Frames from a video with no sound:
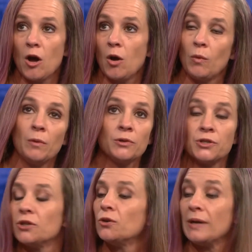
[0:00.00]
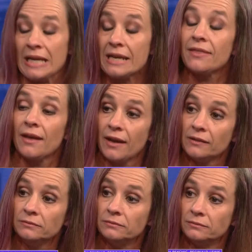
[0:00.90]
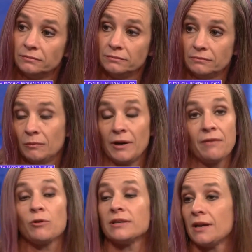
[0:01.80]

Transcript: We will do anything, whatever it